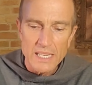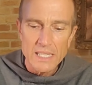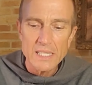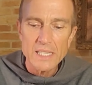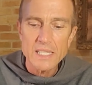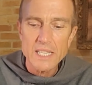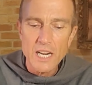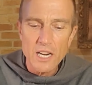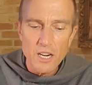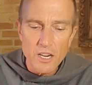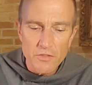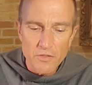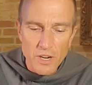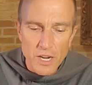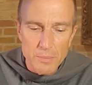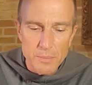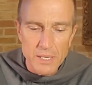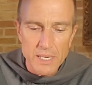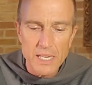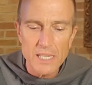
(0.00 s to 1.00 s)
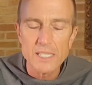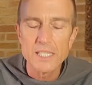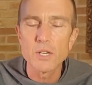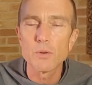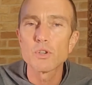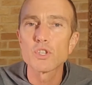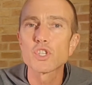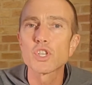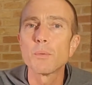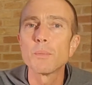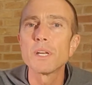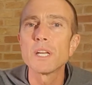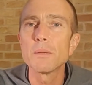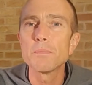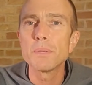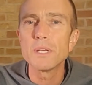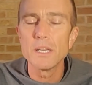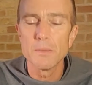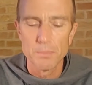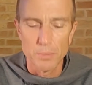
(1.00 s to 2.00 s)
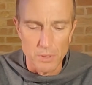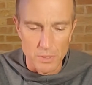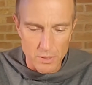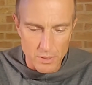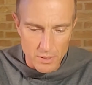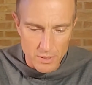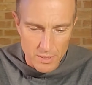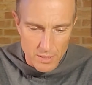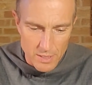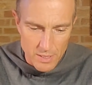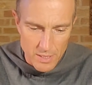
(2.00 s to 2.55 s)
is terrified because there were so many people.